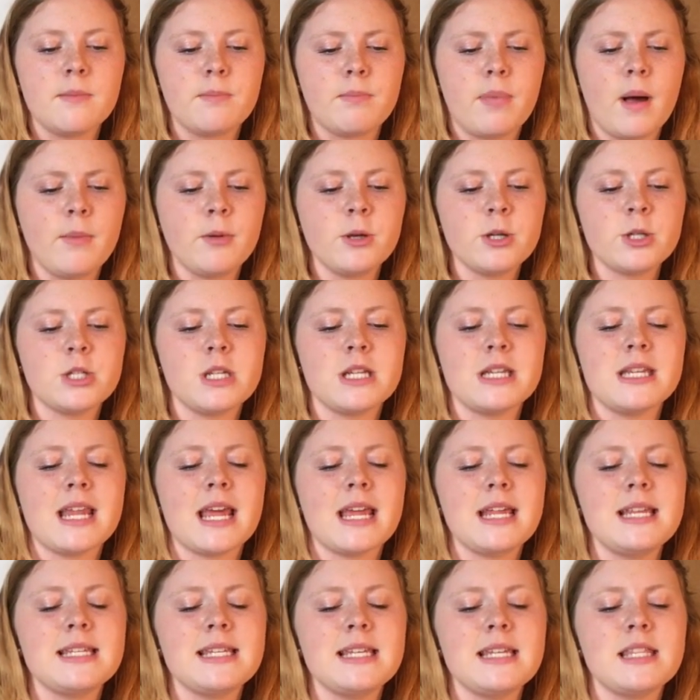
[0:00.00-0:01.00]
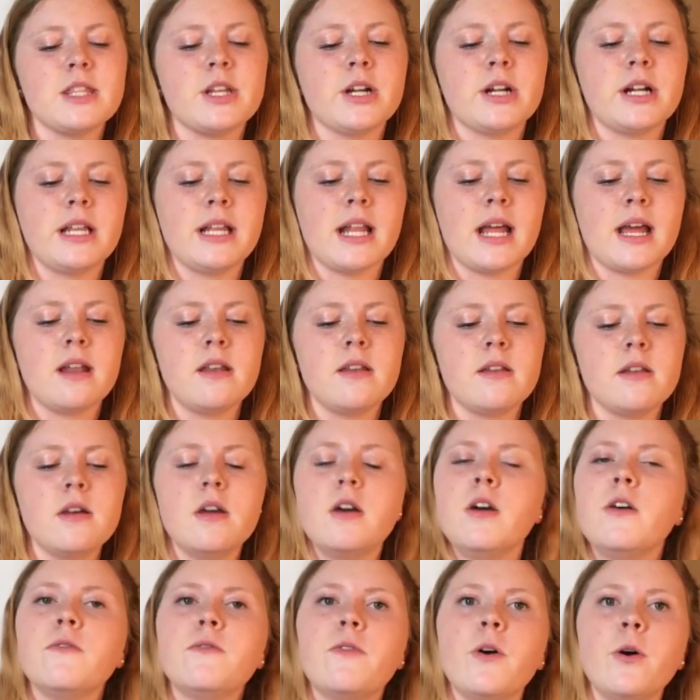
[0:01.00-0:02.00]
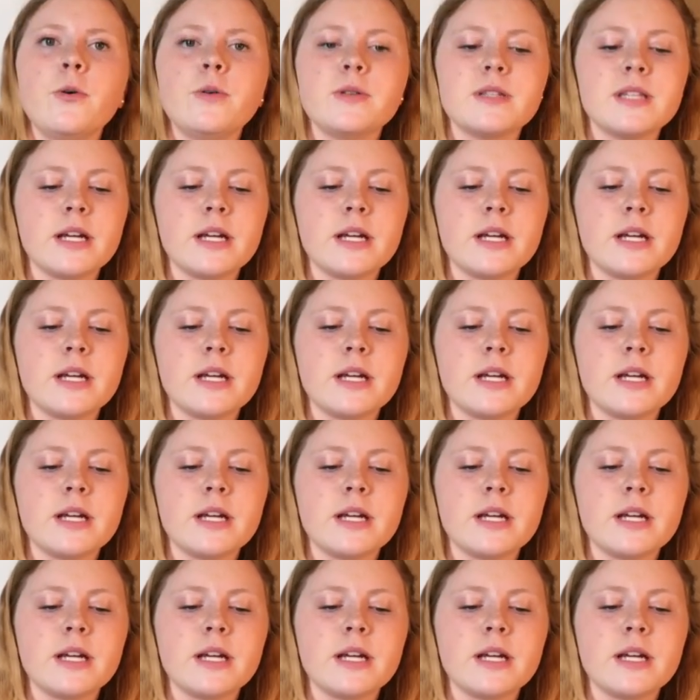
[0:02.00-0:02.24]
published in 1939. Folk